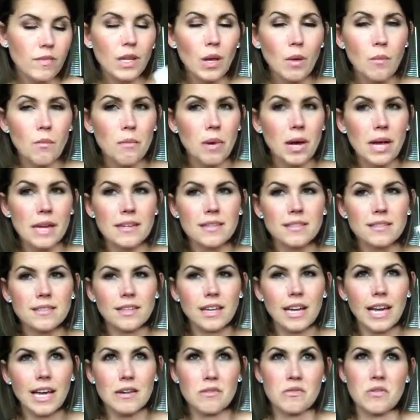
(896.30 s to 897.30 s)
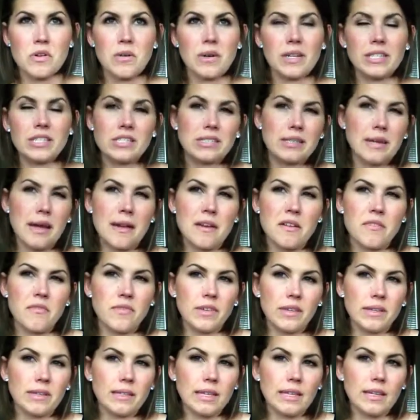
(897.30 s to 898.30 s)
but I don't know, I just kind of
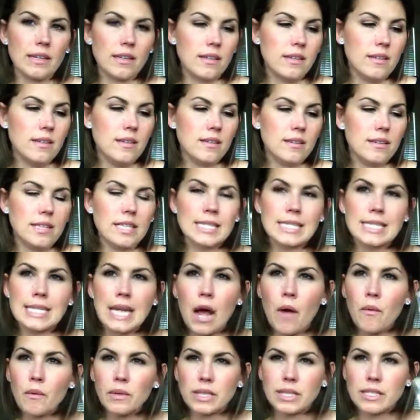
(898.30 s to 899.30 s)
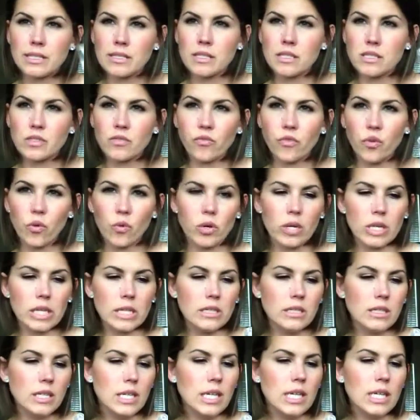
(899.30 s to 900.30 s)
feel like that's not what this is for,
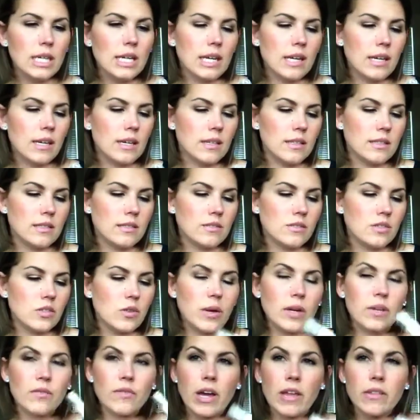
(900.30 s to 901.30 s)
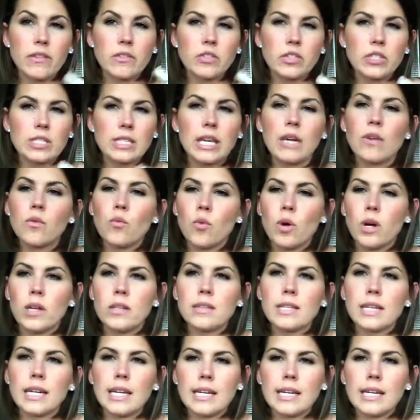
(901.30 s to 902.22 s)
and so I'd rather just get one that I